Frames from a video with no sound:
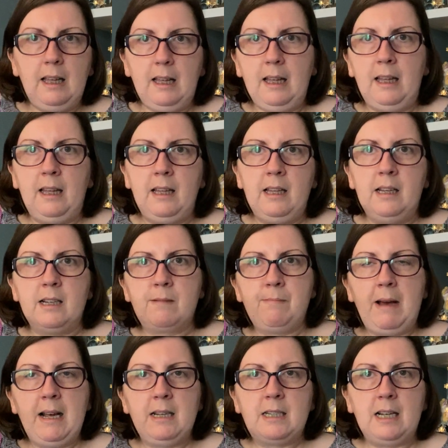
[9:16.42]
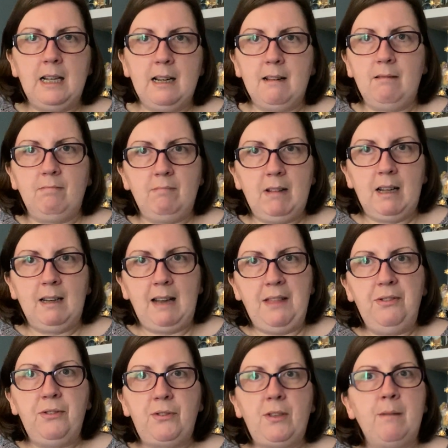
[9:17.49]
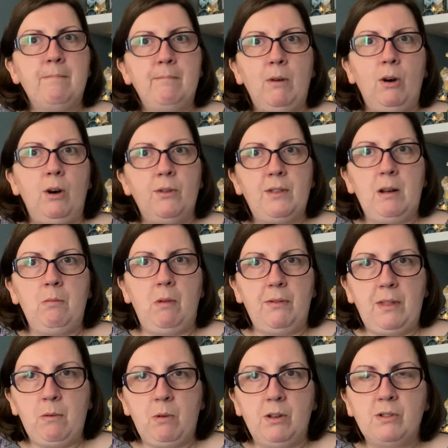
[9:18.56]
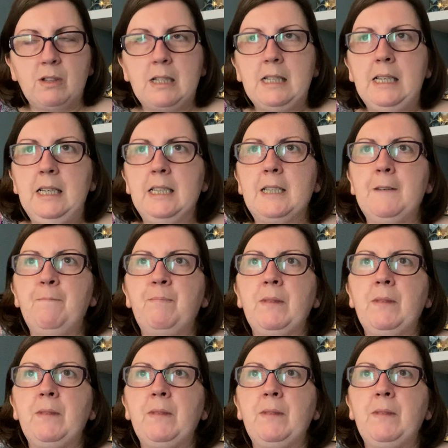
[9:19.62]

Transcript: it made it lengthen more than what they wanted.